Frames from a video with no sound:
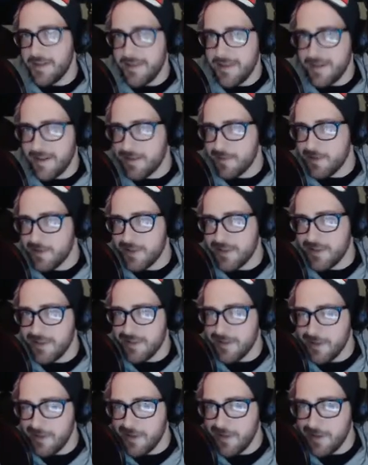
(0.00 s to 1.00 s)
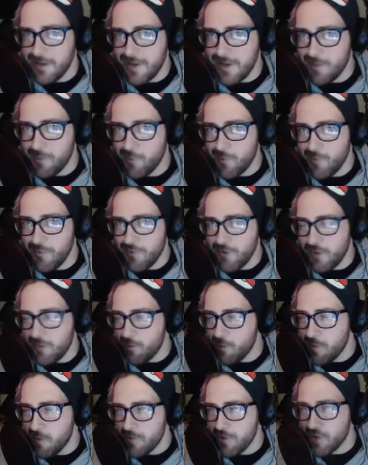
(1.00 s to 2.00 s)
I think I'm just in uh, in rough in
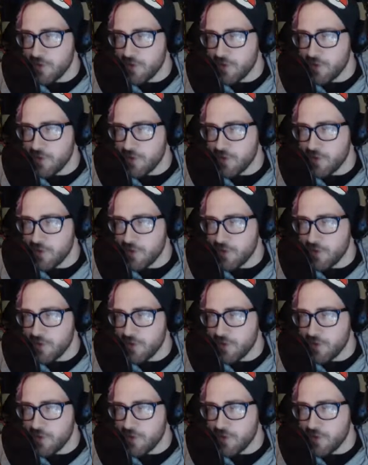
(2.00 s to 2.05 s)
rough